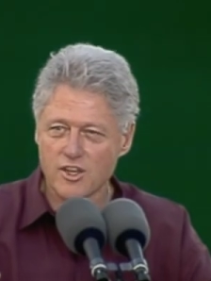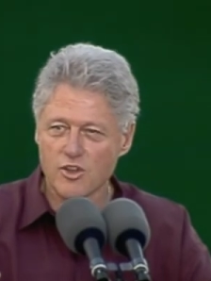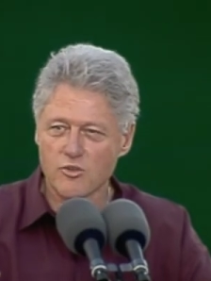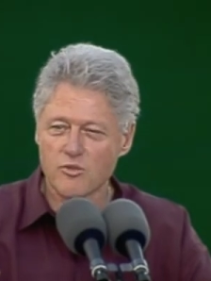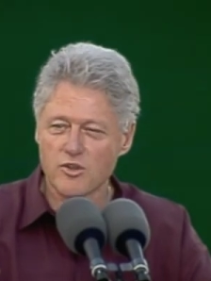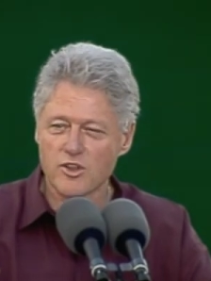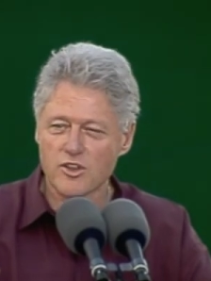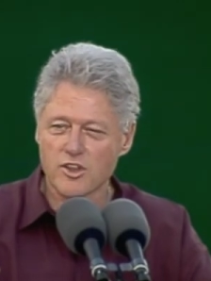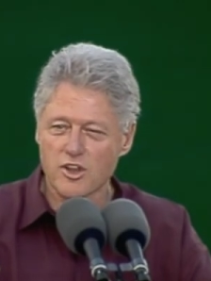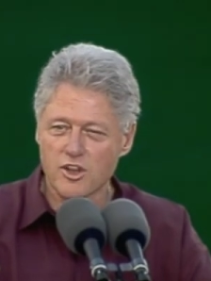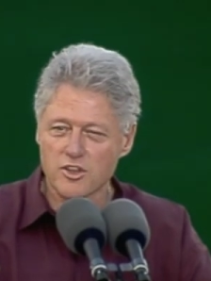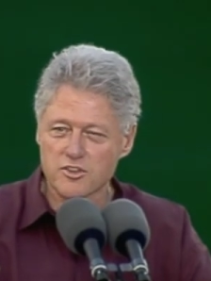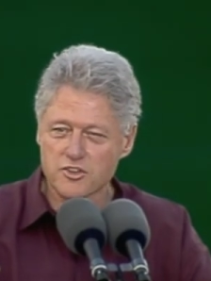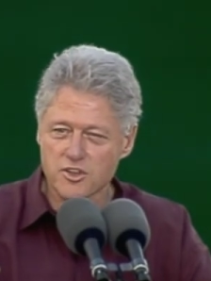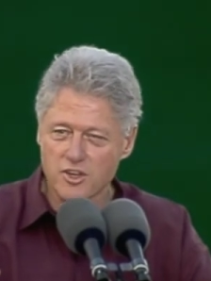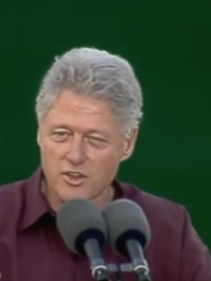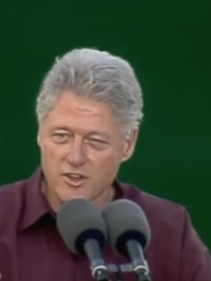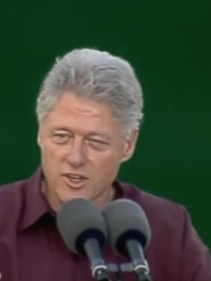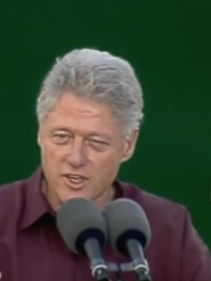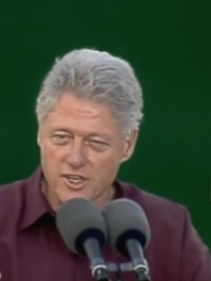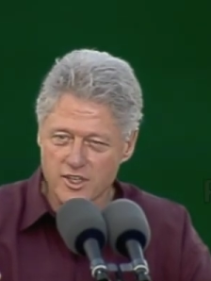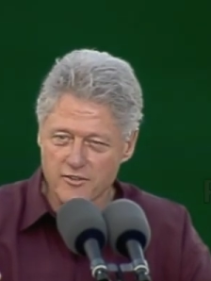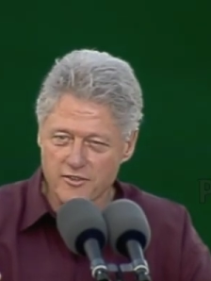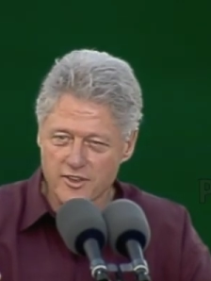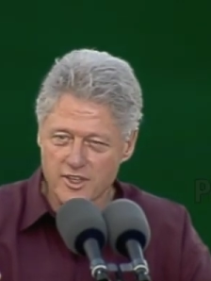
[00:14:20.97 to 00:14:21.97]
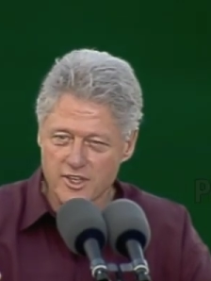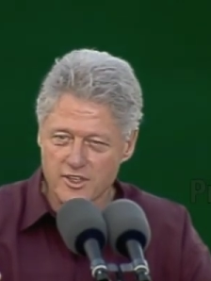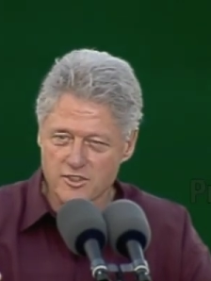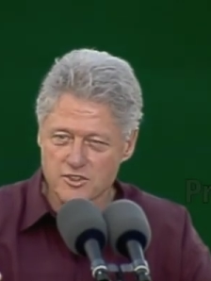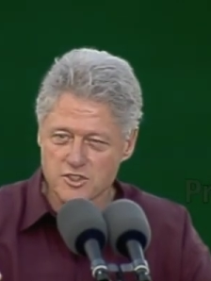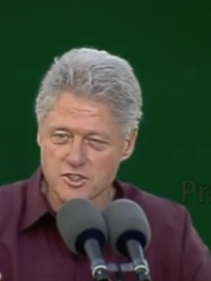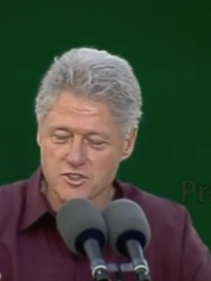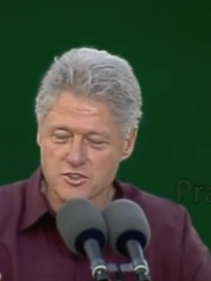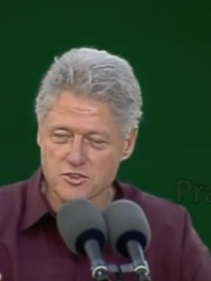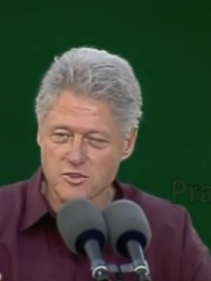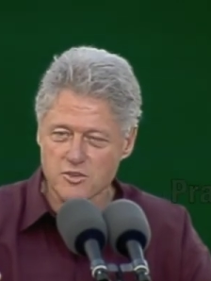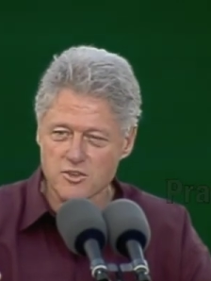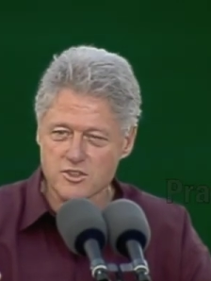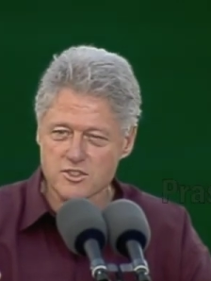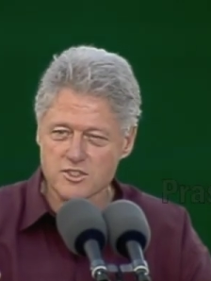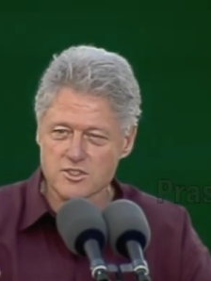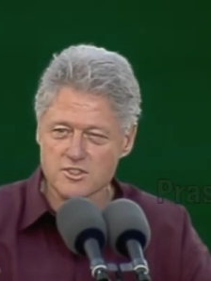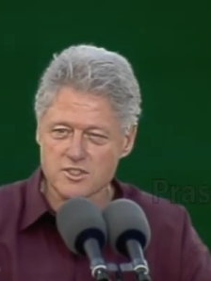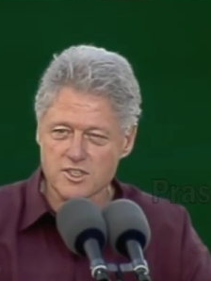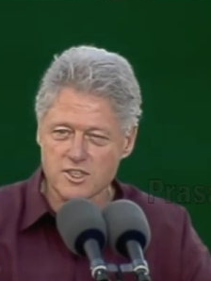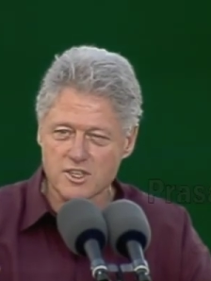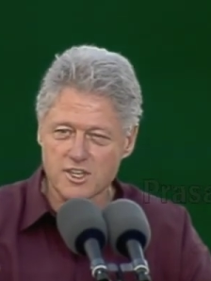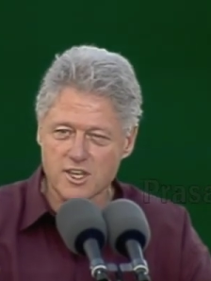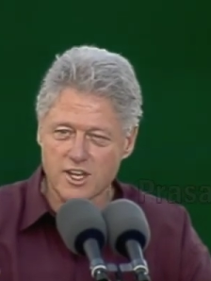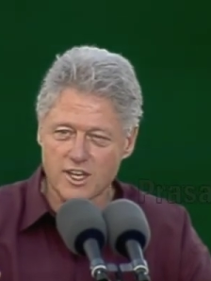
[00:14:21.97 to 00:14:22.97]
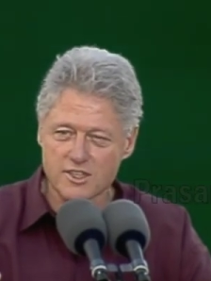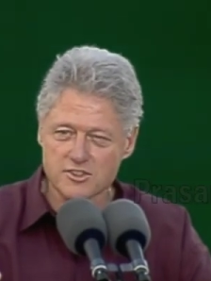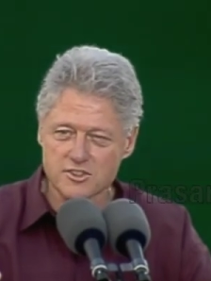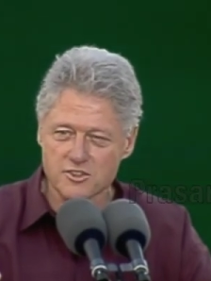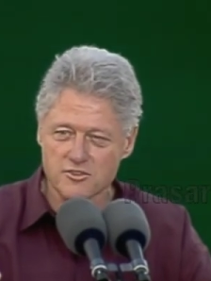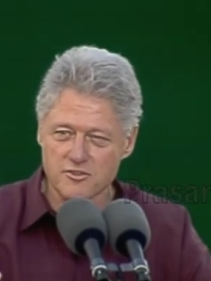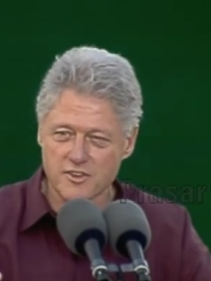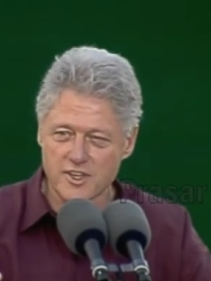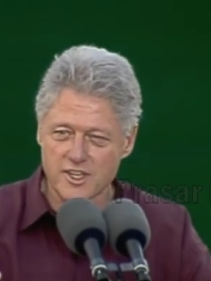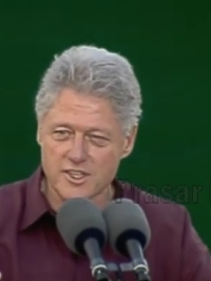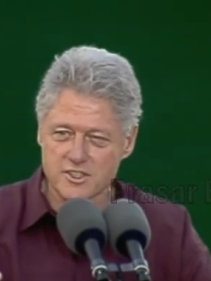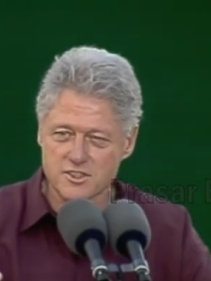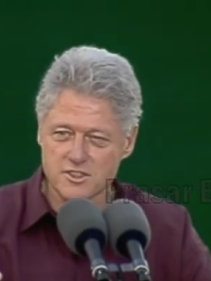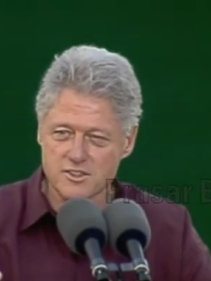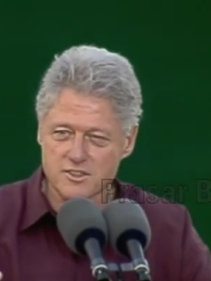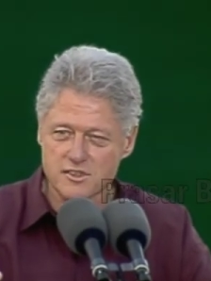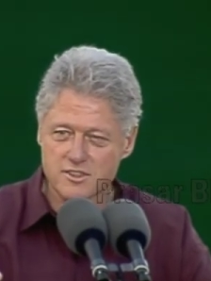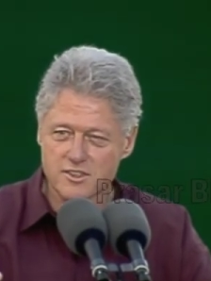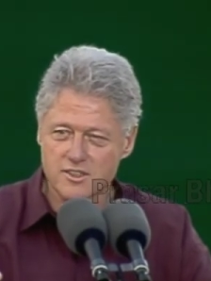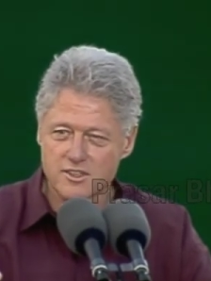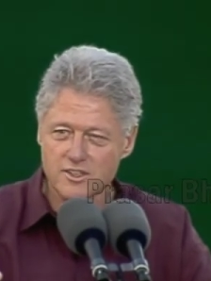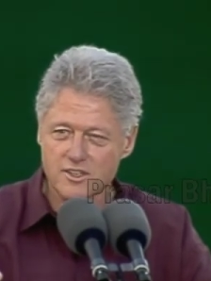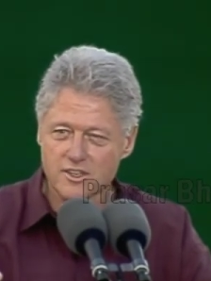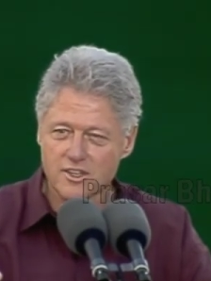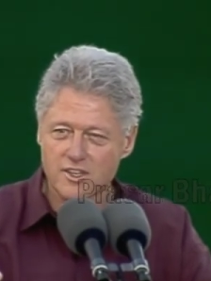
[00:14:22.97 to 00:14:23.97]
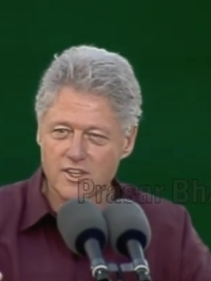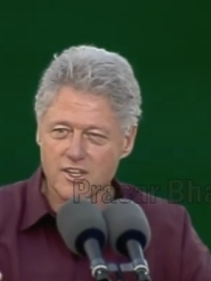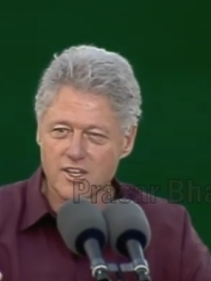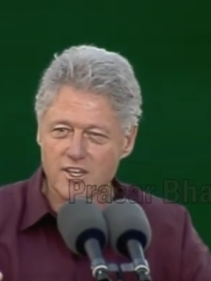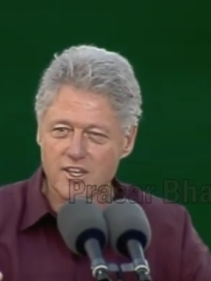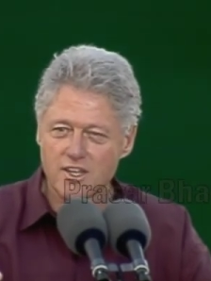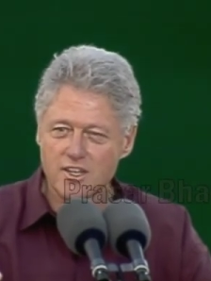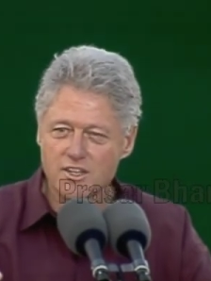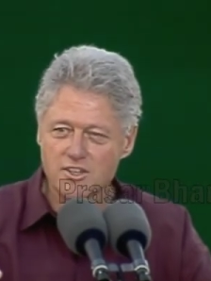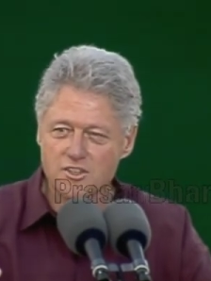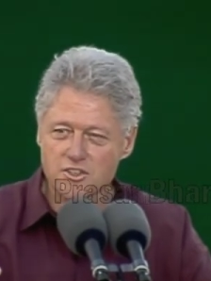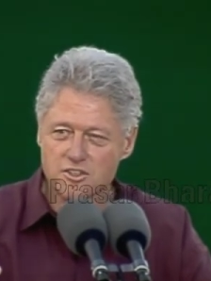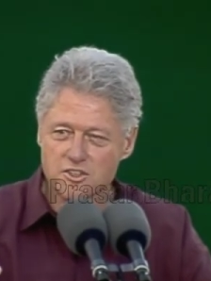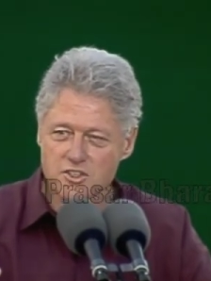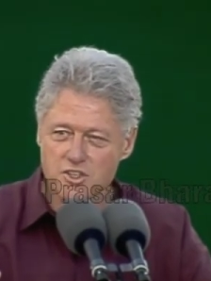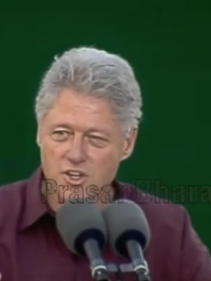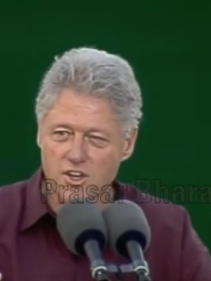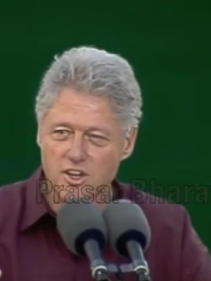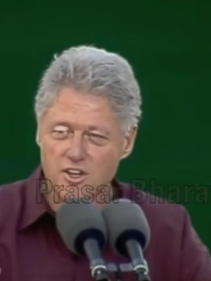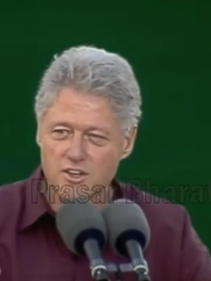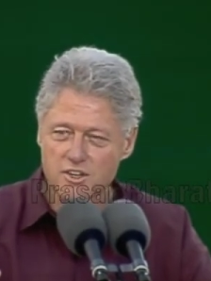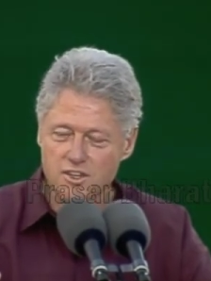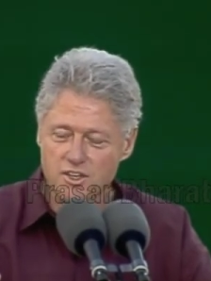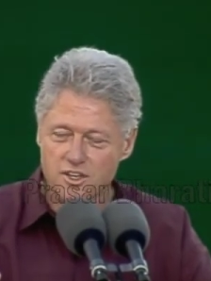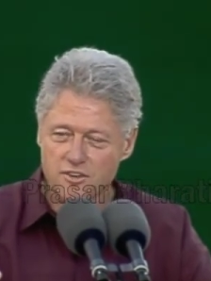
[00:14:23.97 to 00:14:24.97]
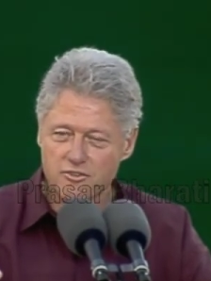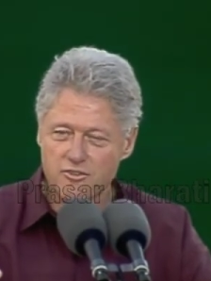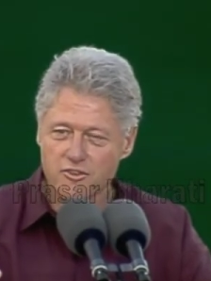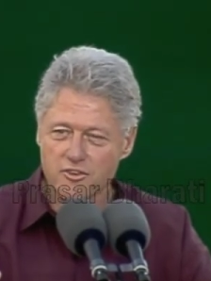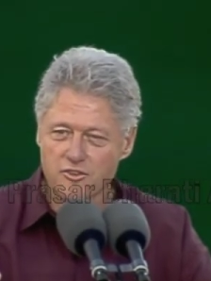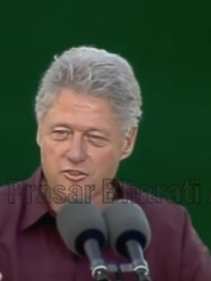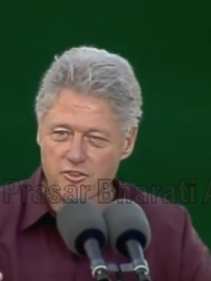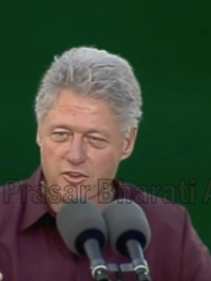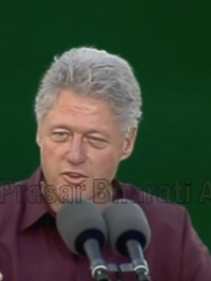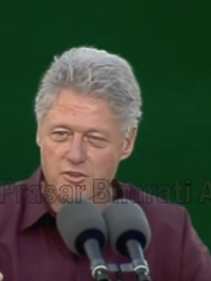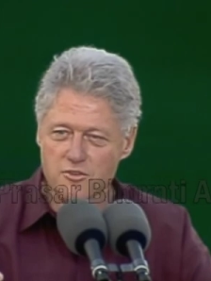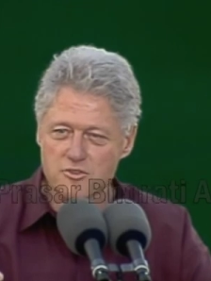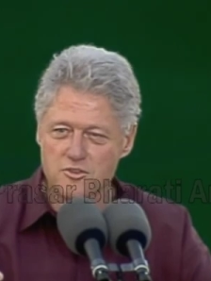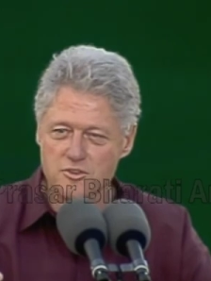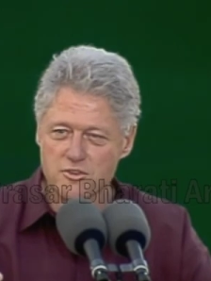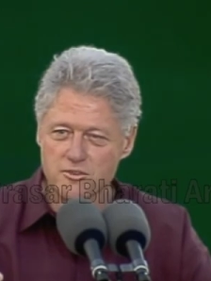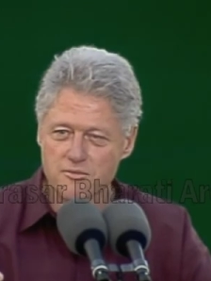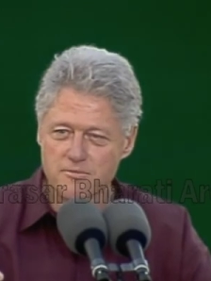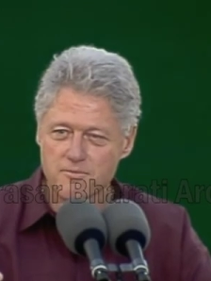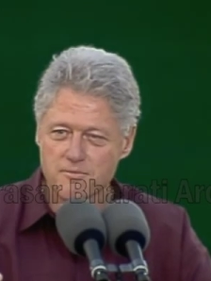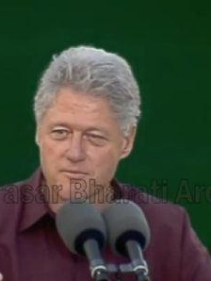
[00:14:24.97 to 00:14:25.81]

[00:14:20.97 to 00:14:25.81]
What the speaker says: with alternative energy sources and conservation to chart a different future?